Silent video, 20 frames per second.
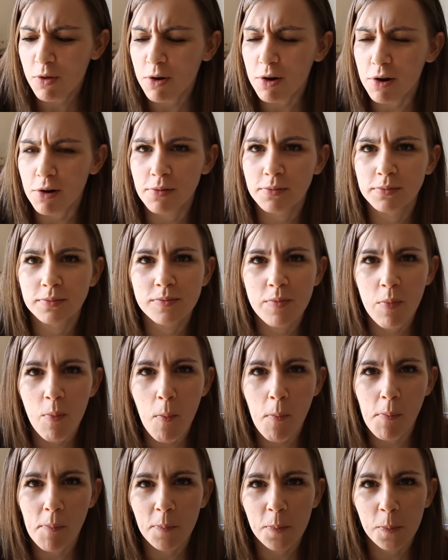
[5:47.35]
oh.
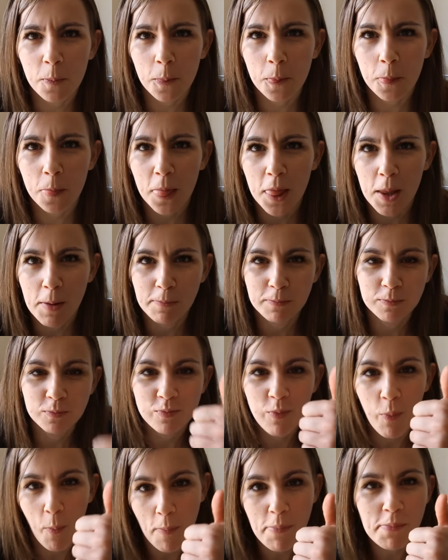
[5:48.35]
Good.
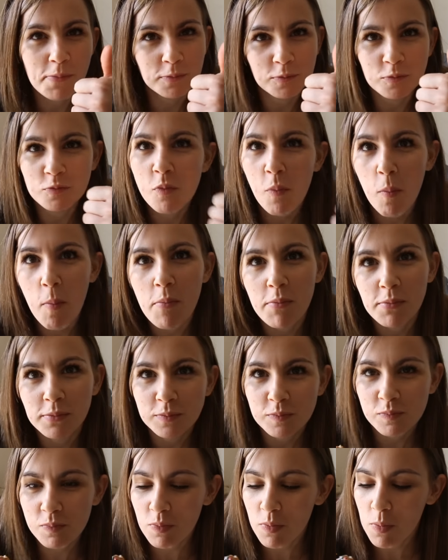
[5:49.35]
Mm -hmm.
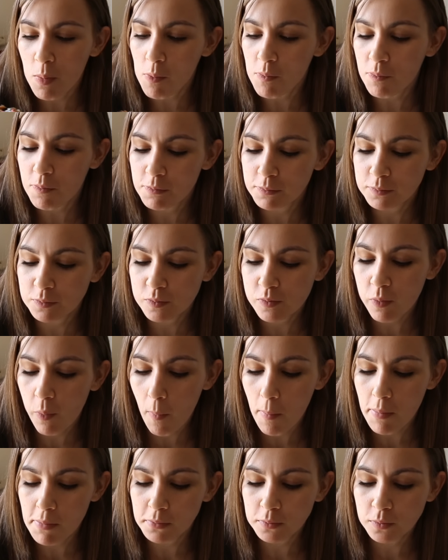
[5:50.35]
What, what, is
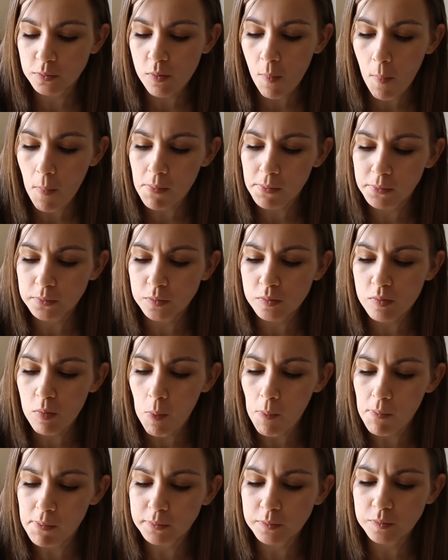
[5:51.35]
it like any other protein
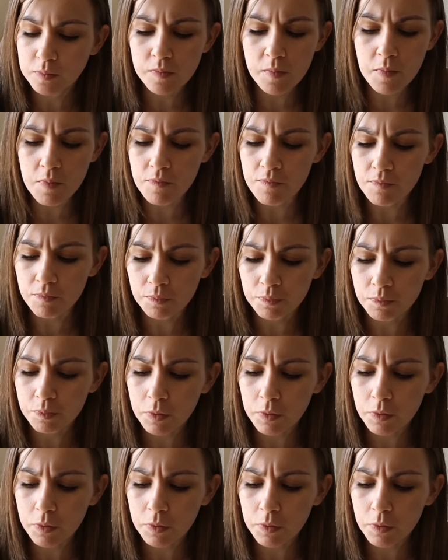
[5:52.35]
bar? Mm.